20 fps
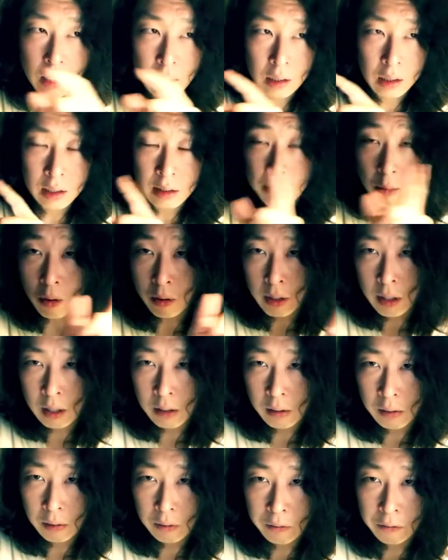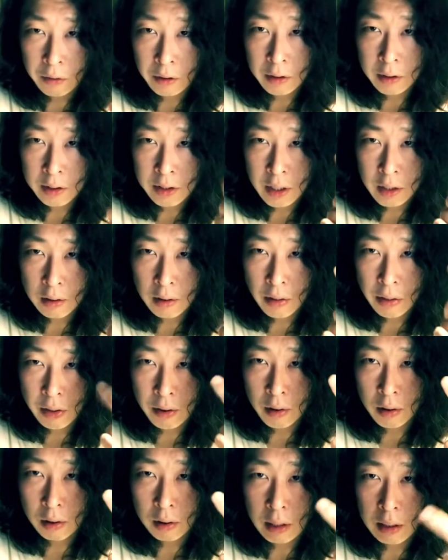this model, first, second,
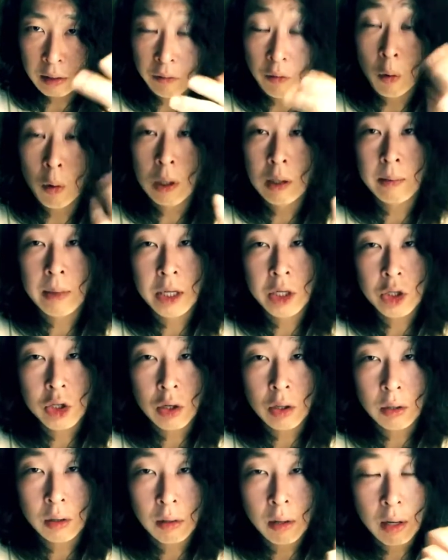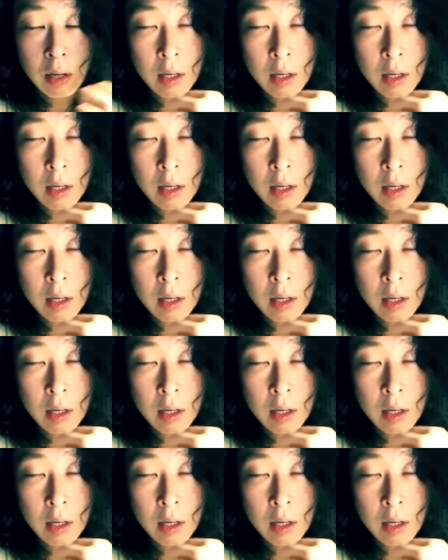third, and 4 dimension,